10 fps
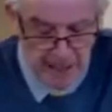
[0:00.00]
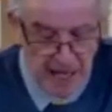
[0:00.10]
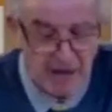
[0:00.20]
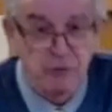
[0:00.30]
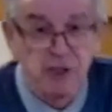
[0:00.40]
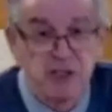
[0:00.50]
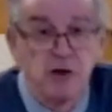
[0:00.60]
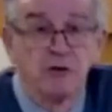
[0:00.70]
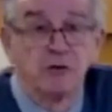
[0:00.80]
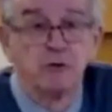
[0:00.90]
After he's
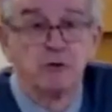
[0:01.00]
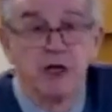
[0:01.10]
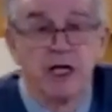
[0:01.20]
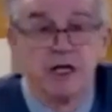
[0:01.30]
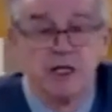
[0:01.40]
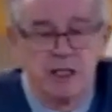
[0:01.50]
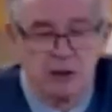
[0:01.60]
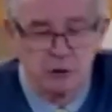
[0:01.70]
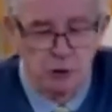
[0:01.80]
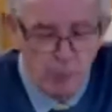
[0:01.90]
gone through the
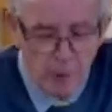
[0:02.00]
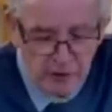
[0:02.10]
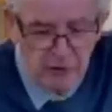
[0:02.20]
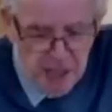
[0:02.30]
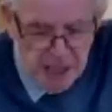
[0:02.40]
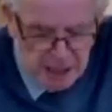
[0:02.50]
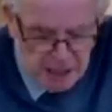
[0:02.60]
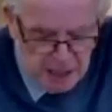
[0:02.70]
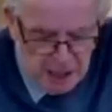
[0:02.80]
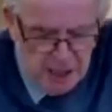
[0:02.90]
trauma of
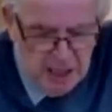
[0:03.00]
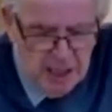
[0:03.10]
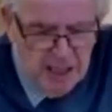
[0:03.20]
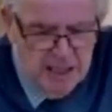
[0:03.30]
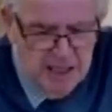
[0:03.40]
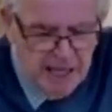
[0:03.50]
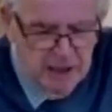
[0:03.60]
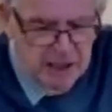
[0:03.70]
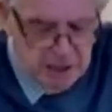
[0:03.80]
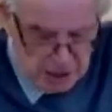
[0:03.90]
thinking his eldest